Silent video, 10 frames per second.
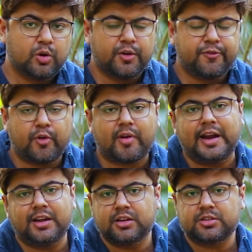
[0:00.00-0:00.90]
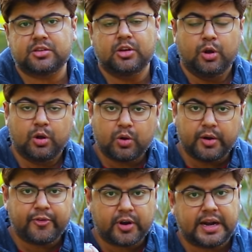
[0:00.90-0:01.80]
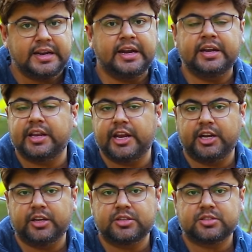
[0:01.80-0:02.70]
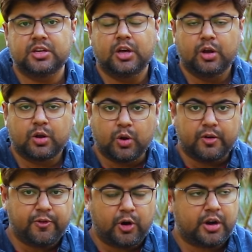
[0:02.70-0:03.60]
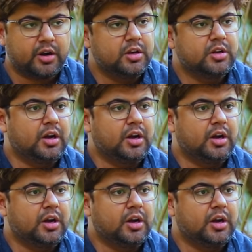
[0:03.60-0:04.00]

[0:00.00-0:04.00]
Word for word: good for writers, good for content creators, good for